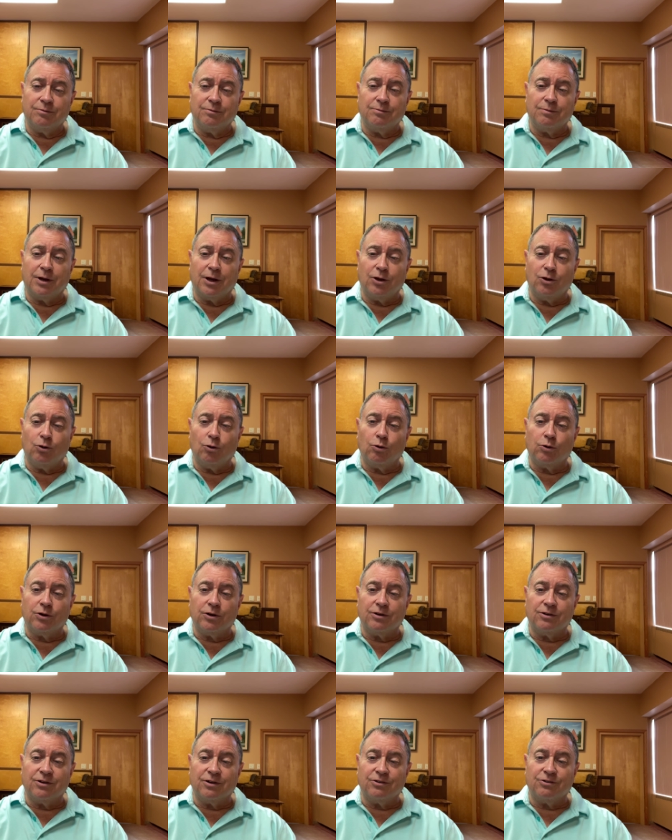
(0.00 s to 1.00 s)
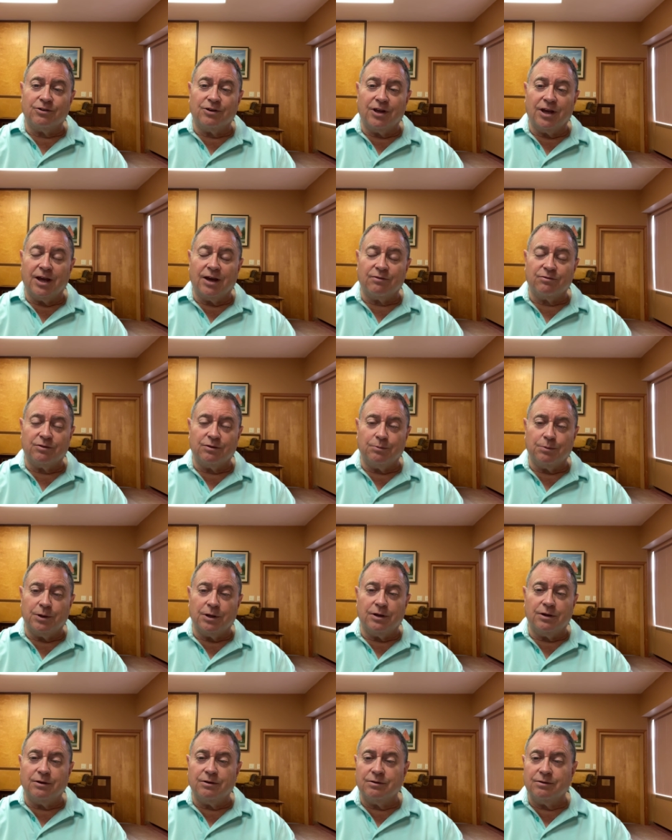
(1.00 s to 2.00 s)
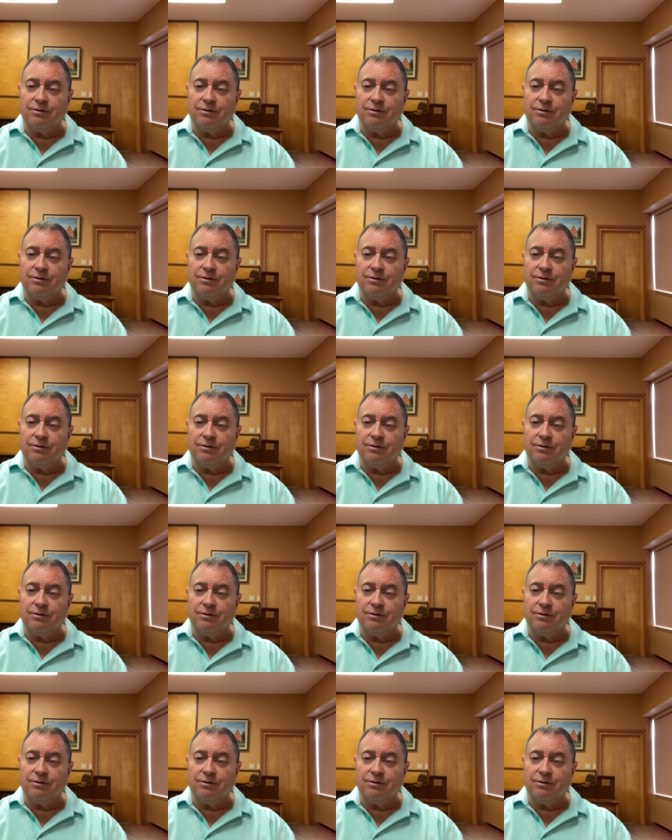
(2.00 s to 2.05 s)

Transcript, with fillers: my yoke doesn't have to be